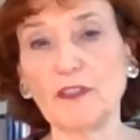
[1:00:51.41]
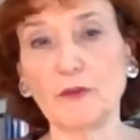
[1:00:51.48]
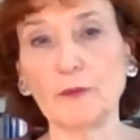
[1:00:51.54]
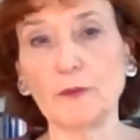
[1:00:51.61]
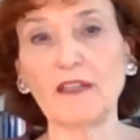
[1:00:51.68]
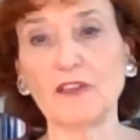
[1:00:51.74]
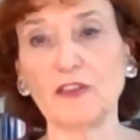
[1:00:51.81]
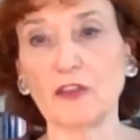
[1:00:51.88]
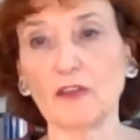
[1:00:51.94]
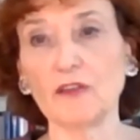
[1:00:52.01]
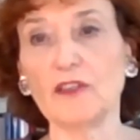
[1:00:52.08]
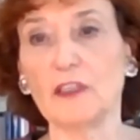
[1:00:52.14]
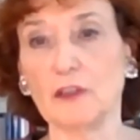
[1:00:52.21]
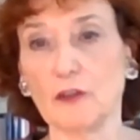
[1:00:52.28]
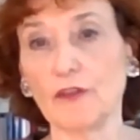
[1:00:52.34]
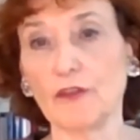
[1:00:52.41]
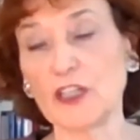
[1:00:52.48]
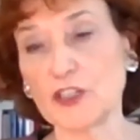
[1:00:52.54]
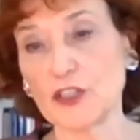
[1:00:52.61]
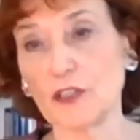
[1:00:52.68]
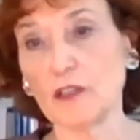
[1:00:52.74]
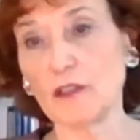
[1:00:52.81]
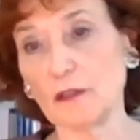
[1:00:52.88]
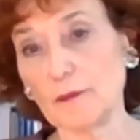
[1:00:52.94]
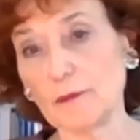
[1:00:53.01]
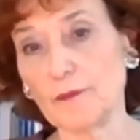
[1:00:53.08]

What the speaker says: is based on innovation,